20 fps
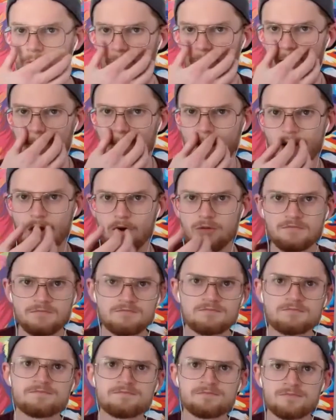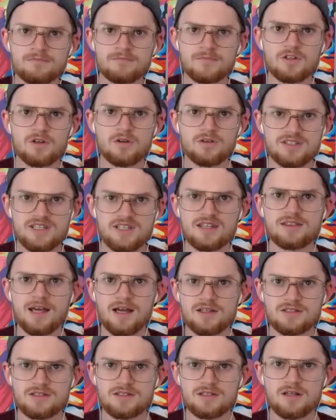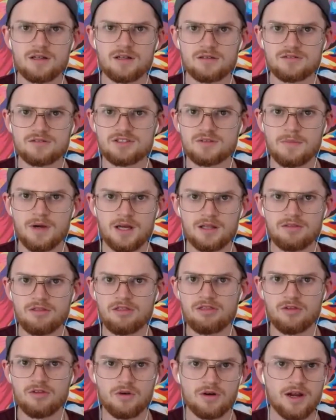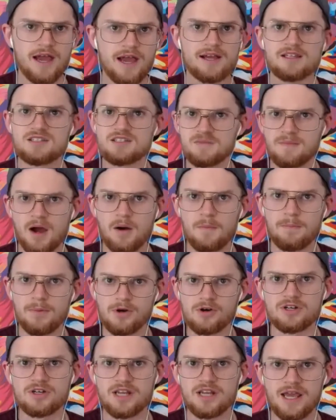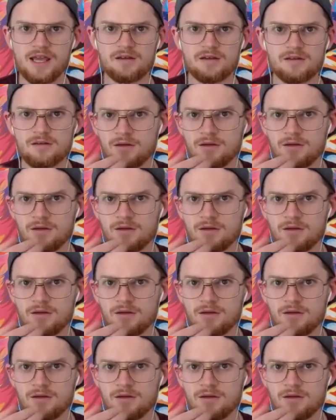about, you know, $10,000 a month or X amount per day.